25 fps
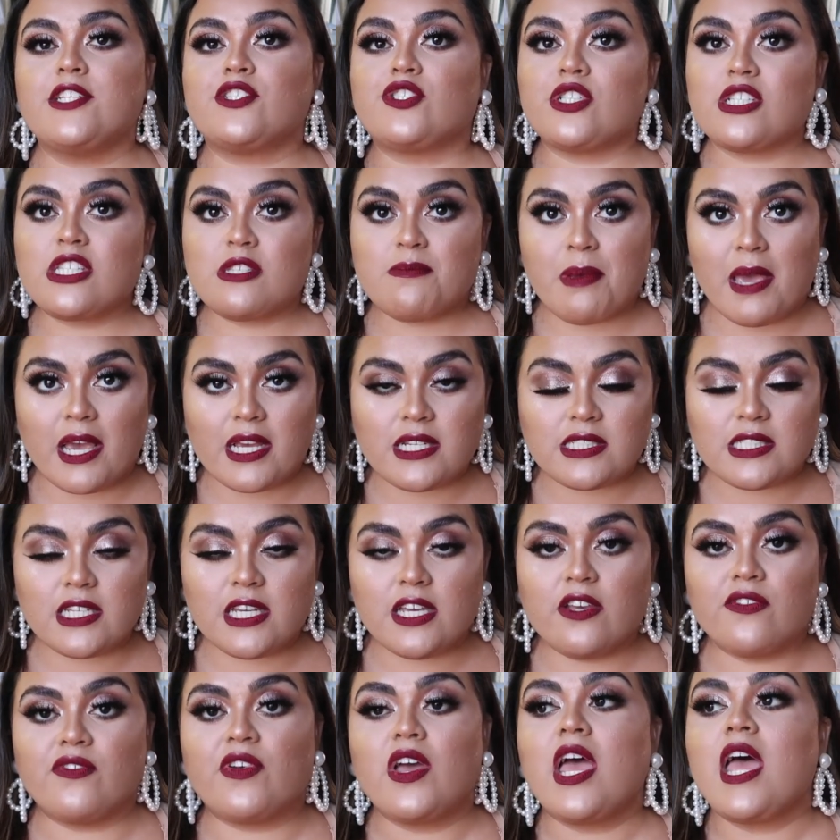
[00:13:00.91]

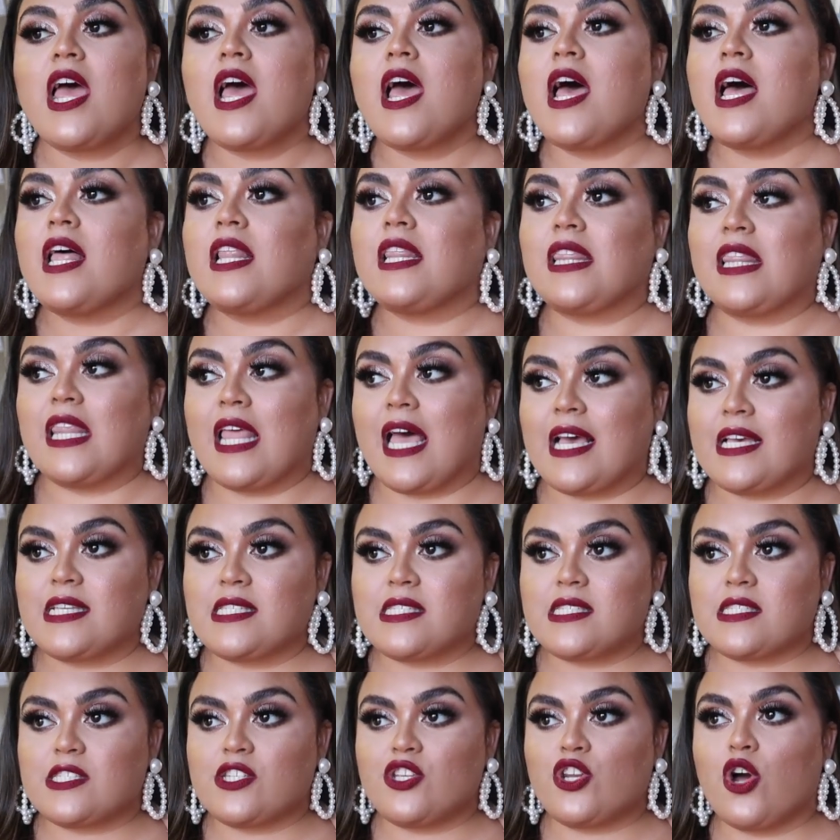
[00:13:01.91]
introspective
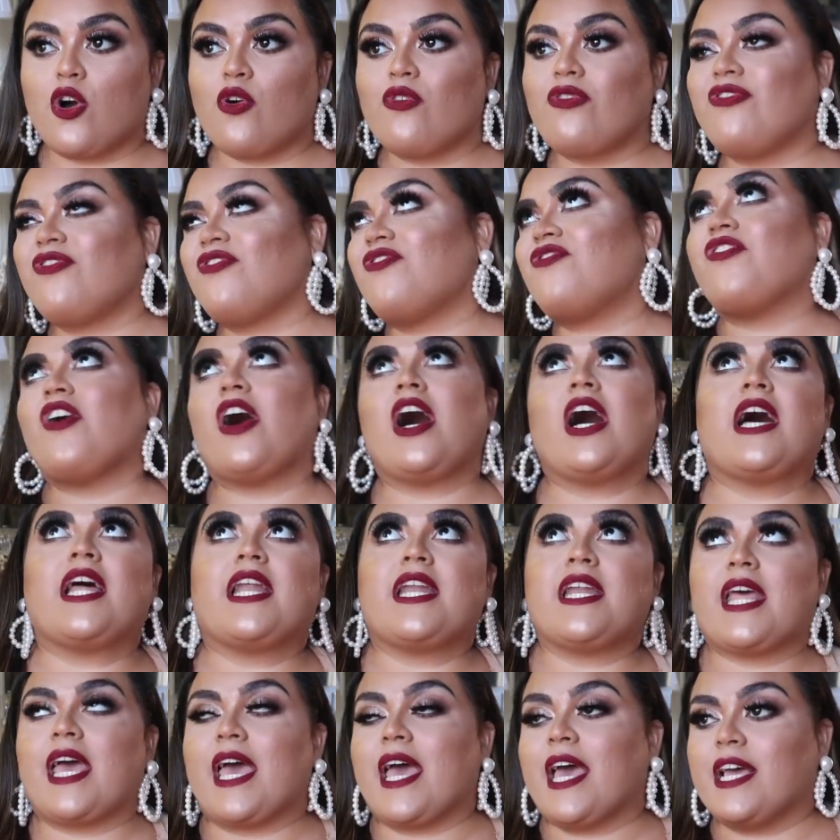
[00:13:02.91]
less you know
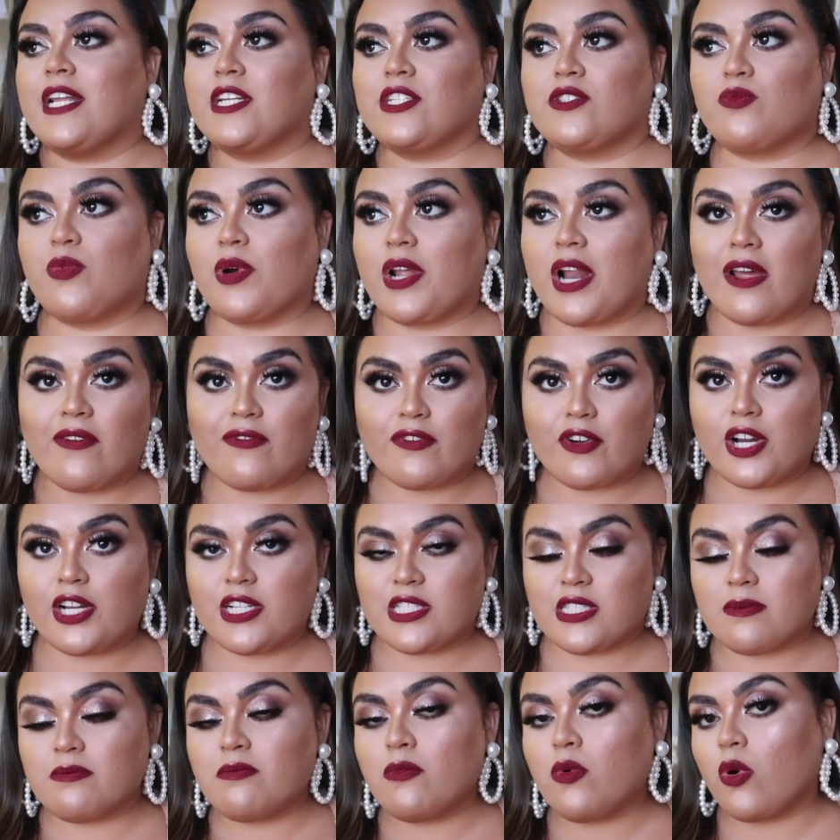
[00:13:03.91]
fun and whatever
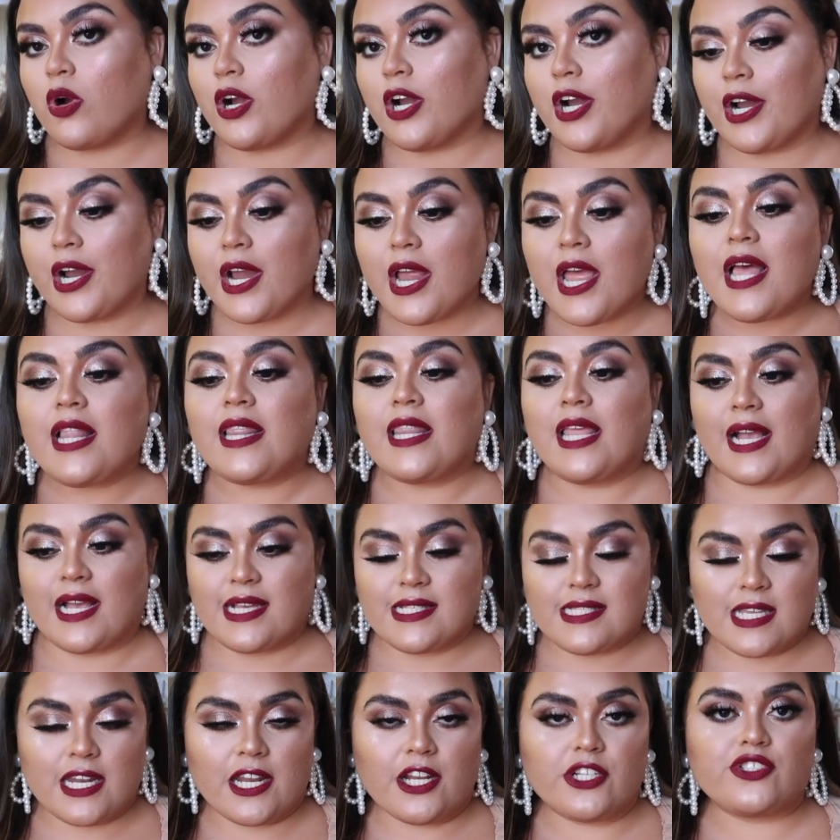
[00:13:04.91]
it's more like
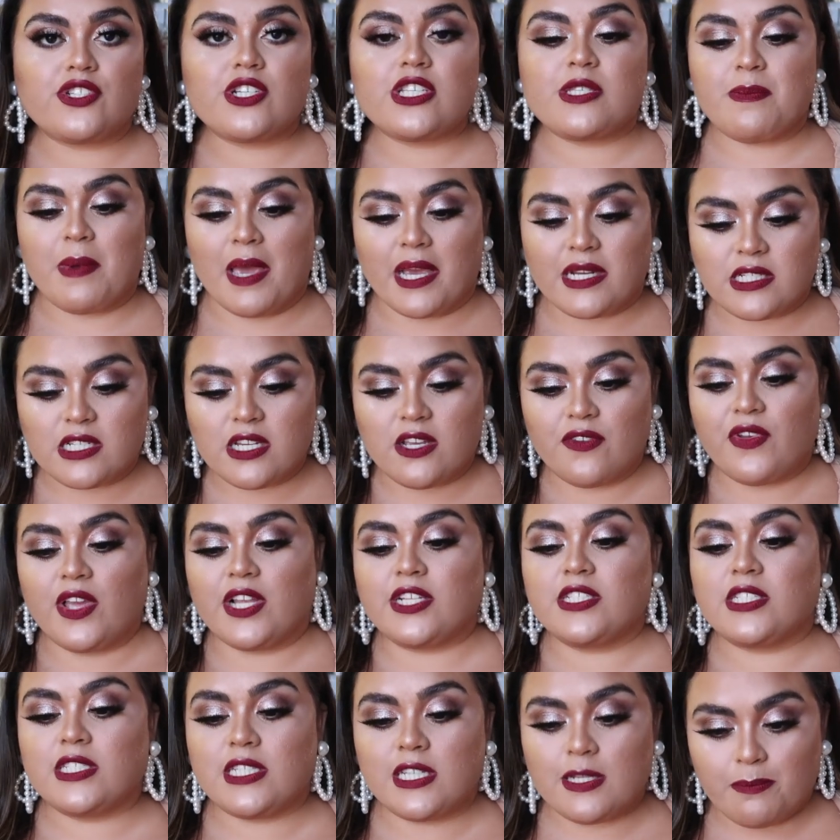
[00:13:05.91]
i said introspective
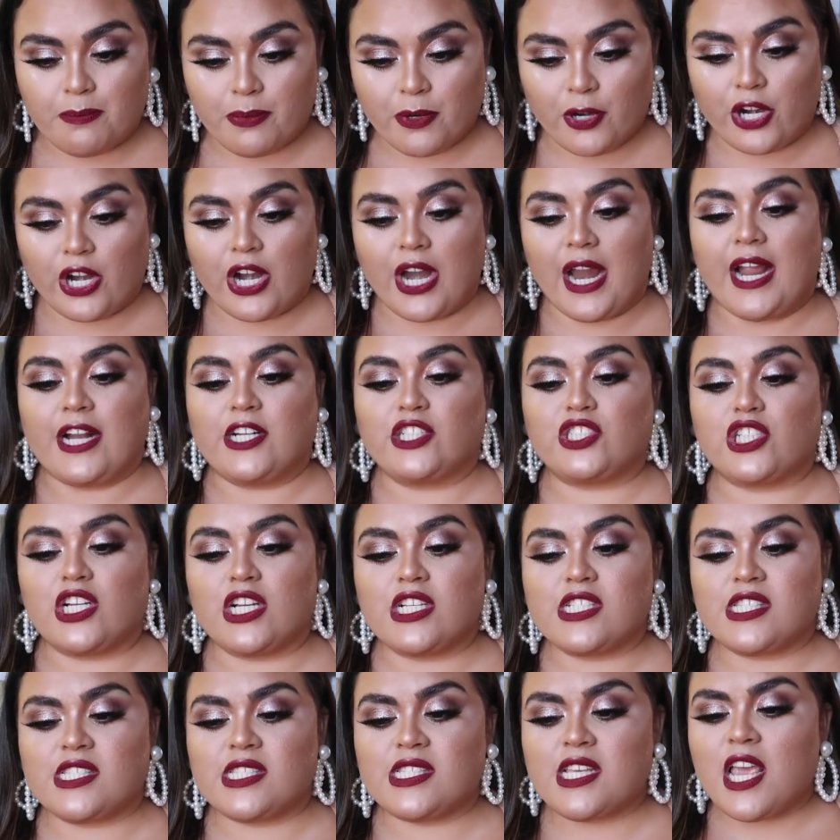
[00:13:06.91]
and deeper and
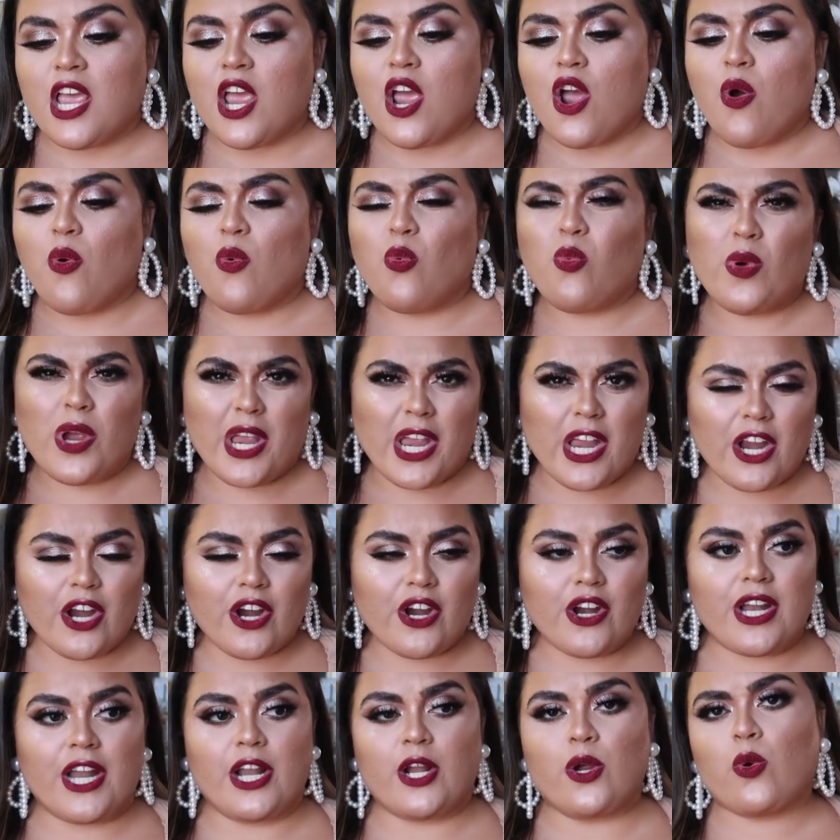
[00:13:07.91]
just
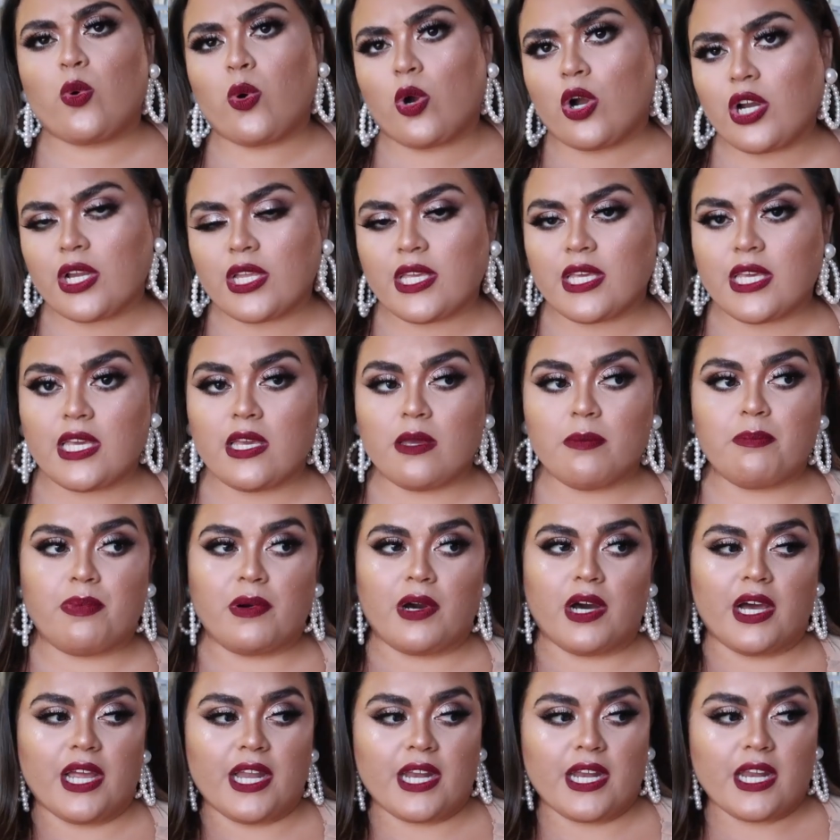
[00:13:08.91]
weird and quirky,
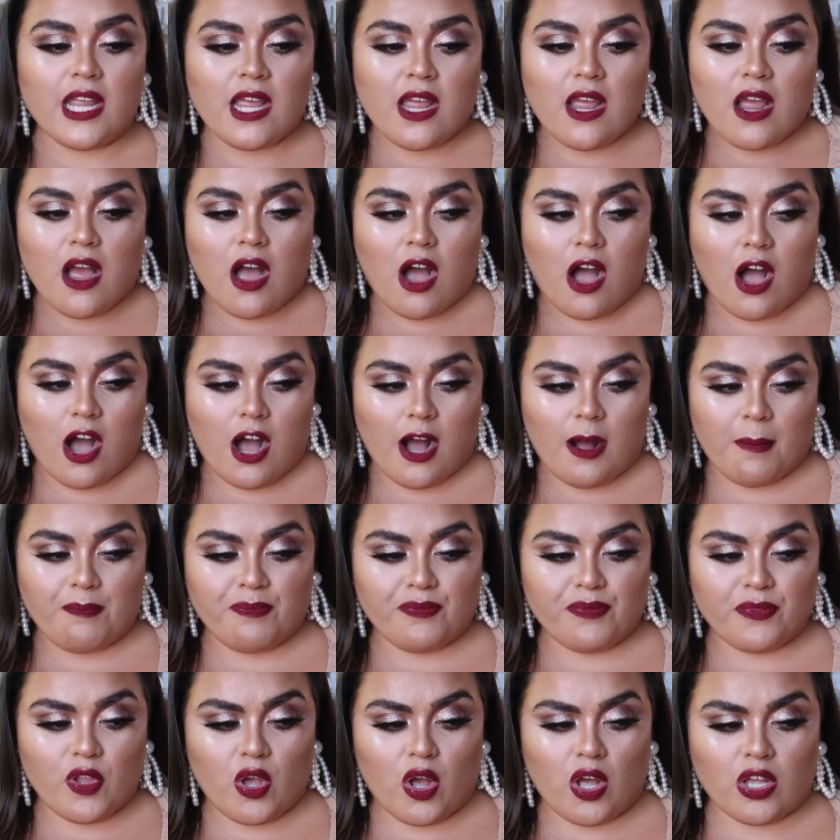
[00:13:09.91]
but
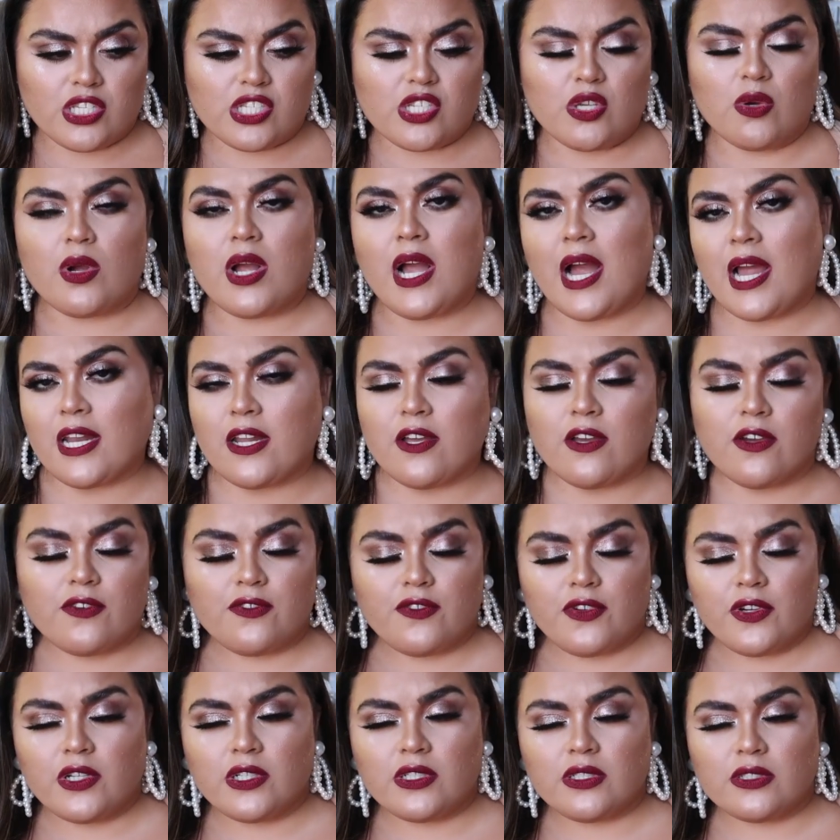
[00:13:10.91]
um, also kind
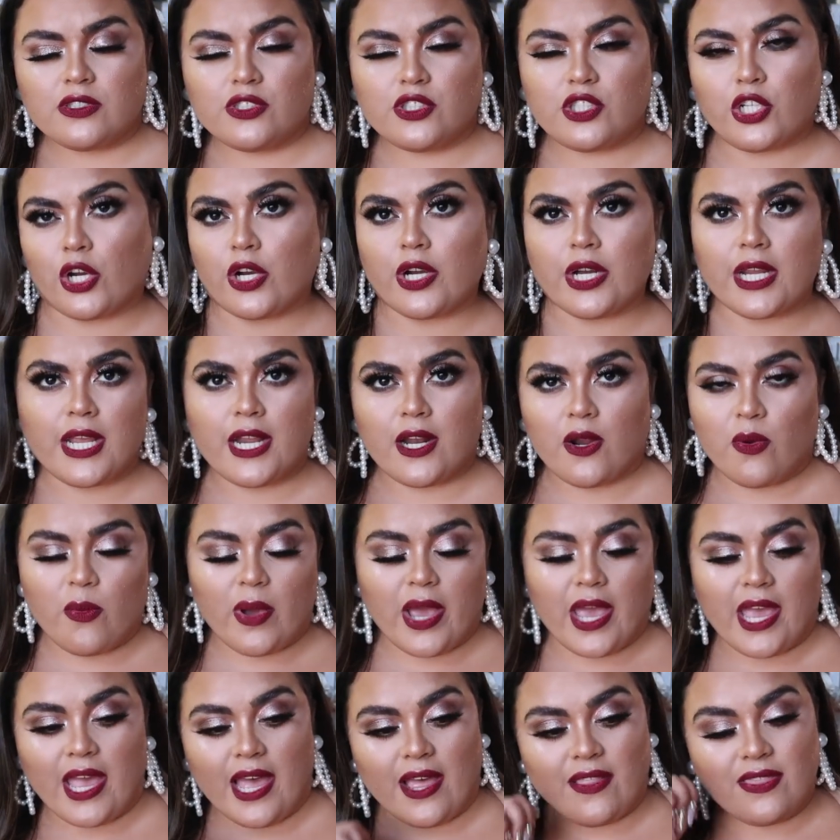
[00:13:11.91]
of dirty in a
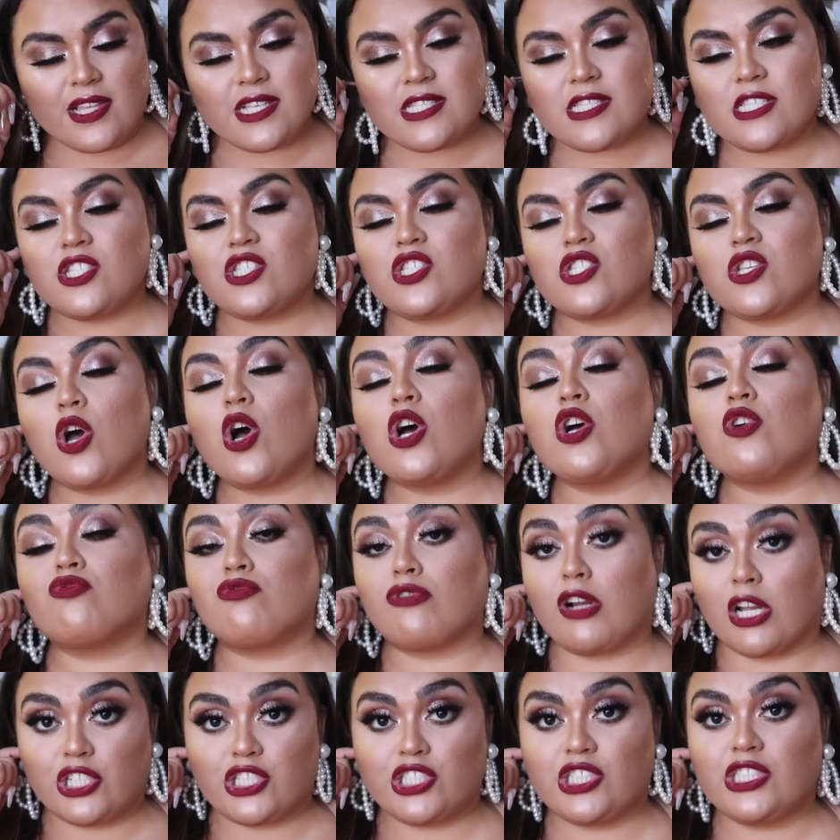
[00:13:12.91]
way. And this is
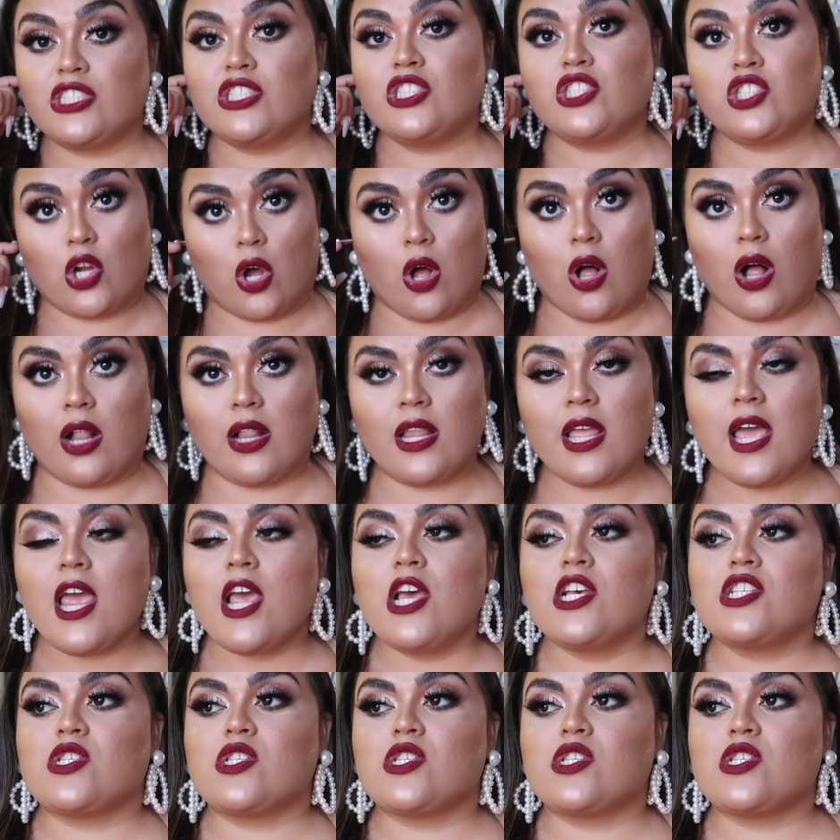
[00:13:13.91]
Russian Doll.